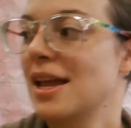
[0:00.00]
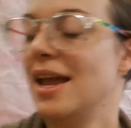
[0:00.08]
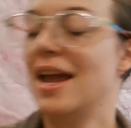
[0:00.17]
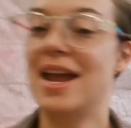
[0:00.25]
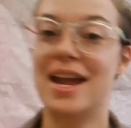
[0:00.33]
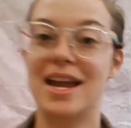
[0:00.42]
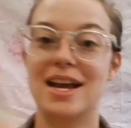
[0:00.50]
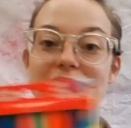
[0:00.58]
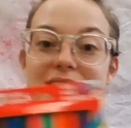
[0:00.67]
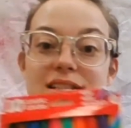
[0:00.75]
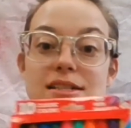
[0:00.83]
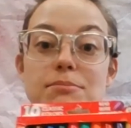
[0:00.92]

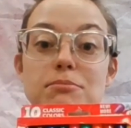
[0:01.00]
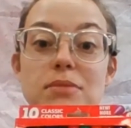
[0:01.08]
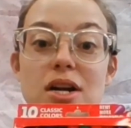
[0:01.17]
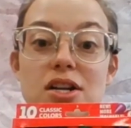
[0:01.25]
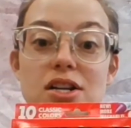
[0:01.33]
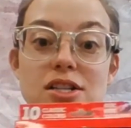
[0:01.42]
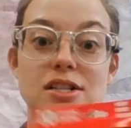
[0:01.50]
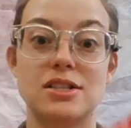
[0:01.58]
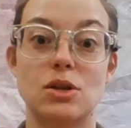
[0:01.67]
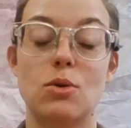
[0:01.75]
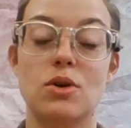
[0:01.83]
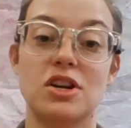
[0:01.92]
and markers
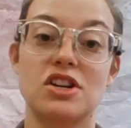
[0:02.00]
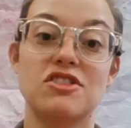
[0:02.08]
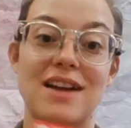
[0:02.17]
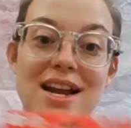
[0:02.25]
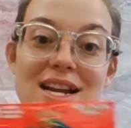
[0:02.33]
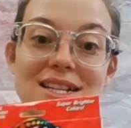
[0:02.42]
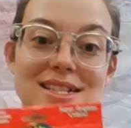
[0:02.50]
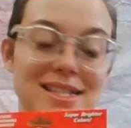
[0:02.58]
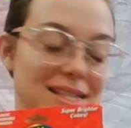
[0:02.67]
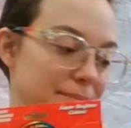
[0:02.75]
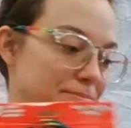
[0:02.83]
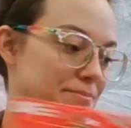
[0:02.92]
or crayons.